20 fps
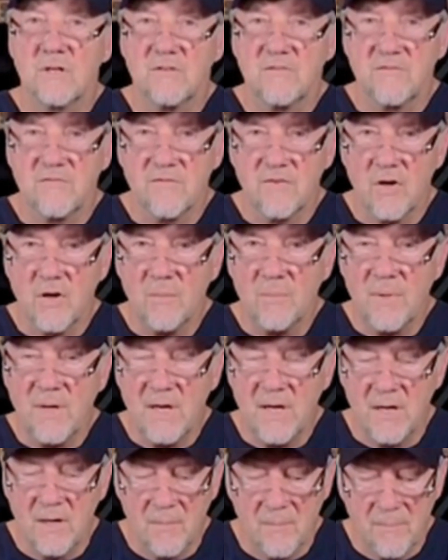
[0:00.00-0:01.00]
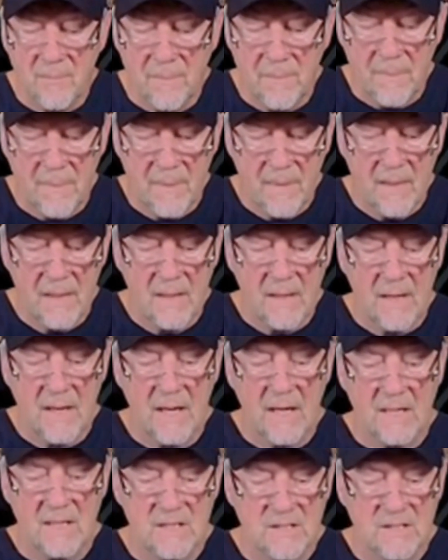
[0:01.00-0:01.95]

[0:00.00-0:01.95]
from Him and